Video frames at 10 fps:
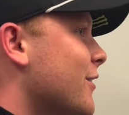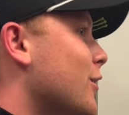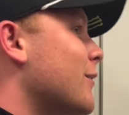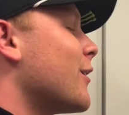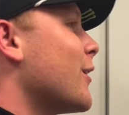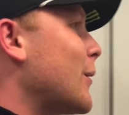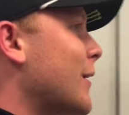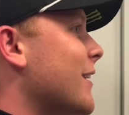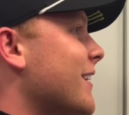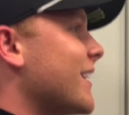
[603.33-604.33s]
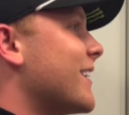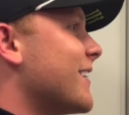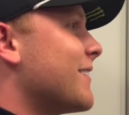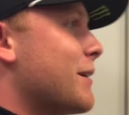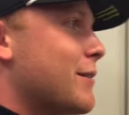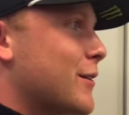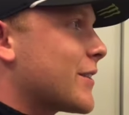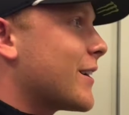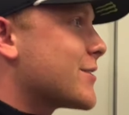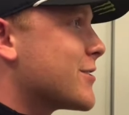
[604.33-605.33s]
I drove it all the way to the lead, had no
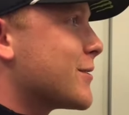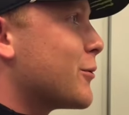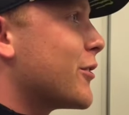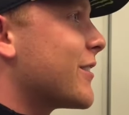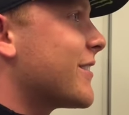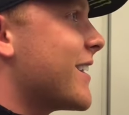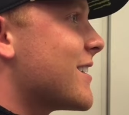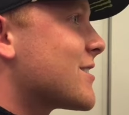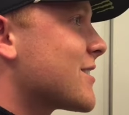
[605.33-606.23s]
tire issues, and won the stage.